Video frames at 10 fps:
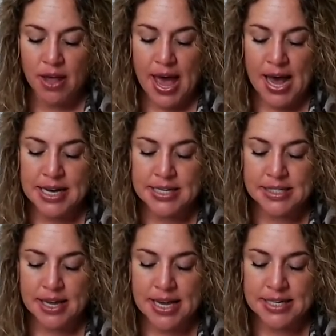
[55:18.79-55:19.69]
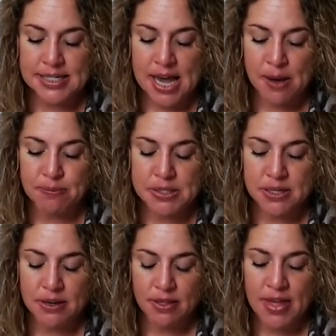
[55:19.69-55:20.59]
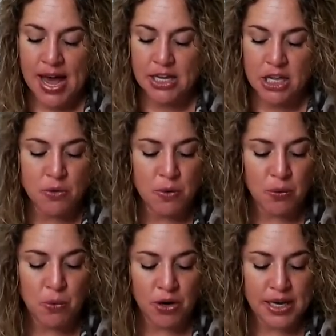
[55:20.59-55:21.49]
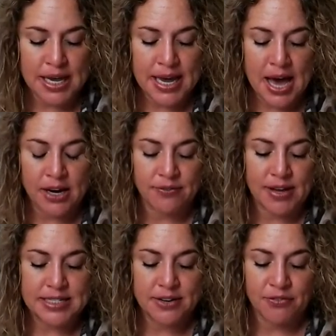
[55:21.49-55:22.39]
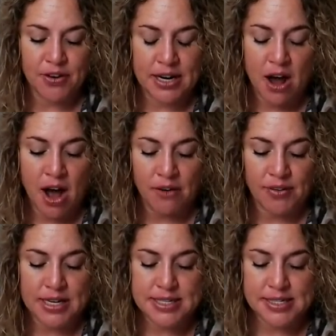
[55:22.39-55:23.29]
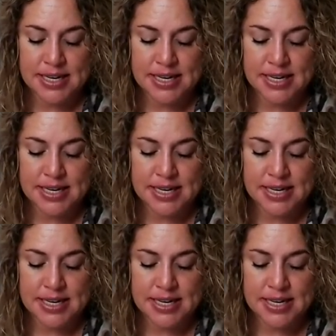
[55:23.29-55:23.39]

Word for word: as except that you were working out of a different office.